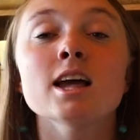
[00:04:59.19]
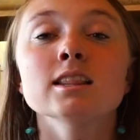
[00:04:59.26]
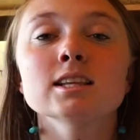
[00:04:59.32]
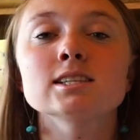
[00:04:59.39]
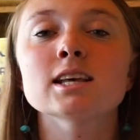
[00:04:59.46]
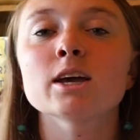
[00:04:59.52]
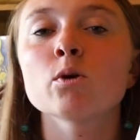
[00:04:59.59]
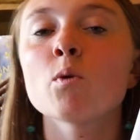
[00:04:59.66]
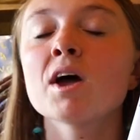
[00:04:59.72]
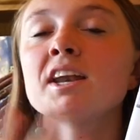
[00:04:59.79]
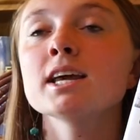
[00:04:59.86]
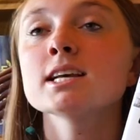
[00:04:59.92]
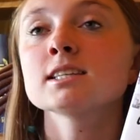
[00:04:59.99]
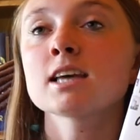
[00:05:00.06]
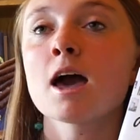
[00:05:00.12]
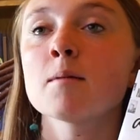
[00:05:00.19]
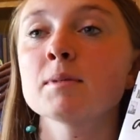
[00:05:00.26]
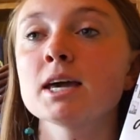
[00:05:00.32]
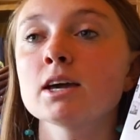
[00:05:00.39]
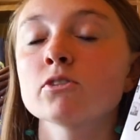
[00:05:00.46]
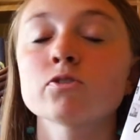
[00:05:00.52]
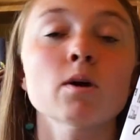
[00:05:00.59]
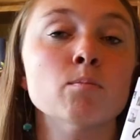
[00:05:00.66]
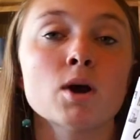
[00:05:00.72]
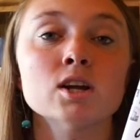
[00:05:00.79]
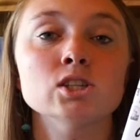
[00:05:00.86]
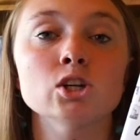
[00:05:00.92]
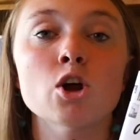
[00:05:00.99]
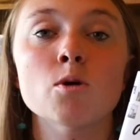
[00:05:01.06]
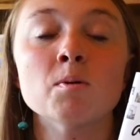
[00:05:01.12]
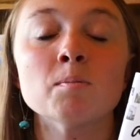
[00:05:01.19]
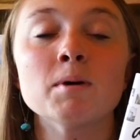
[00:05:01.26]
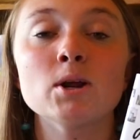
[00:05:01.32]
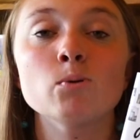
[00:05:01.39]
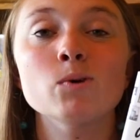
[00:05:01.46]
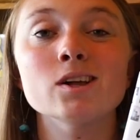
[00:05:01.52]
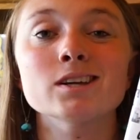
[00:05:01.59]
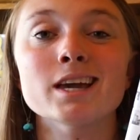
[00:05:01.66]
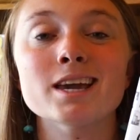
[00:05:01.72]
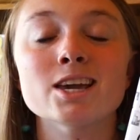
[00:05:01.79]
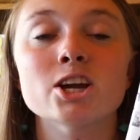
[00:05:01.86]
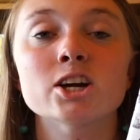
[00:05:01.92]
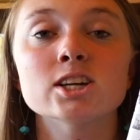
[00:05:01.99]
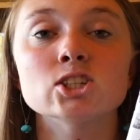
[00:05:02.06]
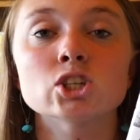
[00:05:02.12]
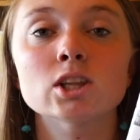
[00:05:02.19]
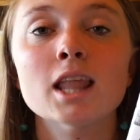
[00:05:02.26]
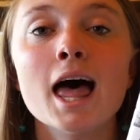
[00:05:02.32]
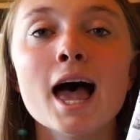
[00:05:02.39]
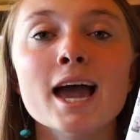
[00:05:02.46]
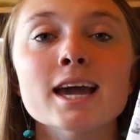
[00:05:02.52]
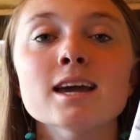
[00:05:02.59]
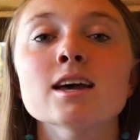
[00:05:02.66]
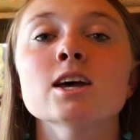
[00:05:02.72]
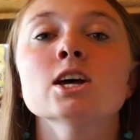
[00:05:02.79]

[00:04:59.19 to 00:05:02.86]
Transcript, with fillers: The second one is coming from Barnes & Noble, but it will get here in July,